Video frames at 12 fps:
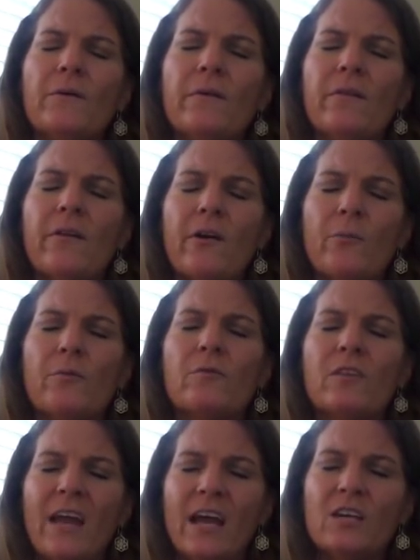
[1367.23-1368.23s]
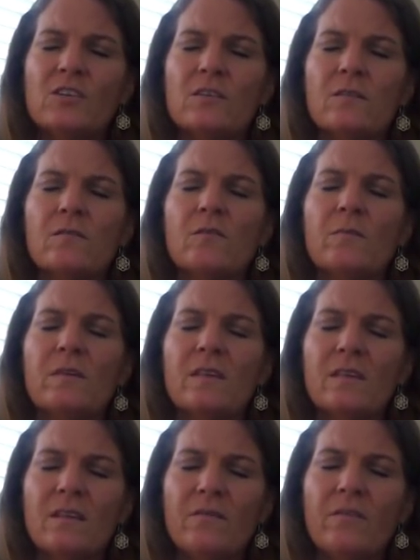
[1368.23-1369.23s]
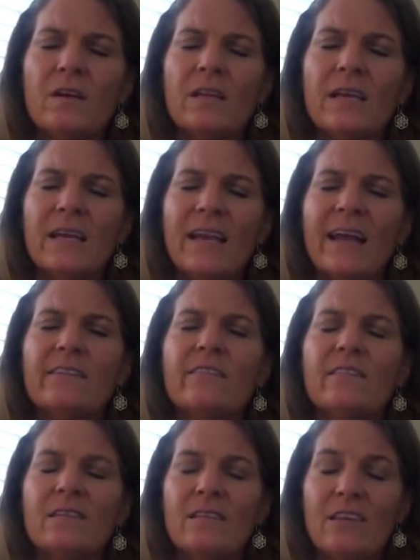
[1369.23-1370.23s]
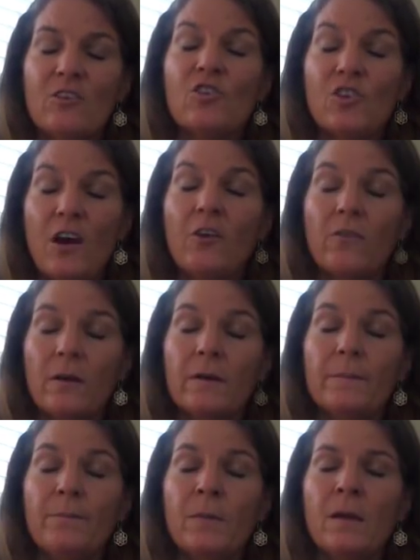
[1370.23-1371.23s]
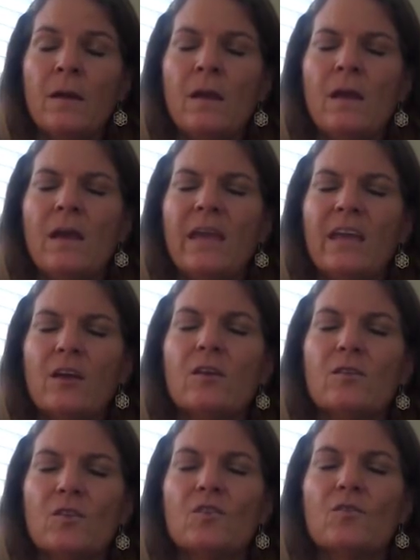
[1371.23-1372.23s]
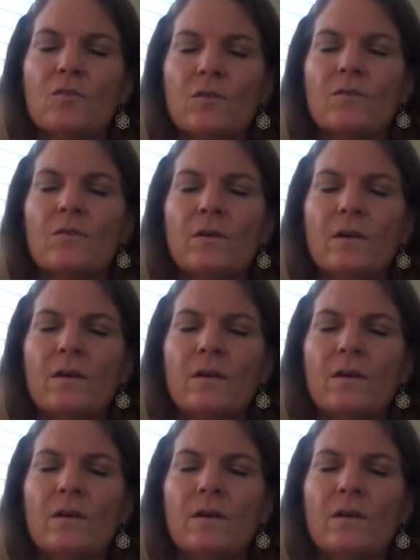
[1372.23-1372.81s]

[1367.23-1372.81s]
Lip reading: their protector specifically connected to this chakra in concern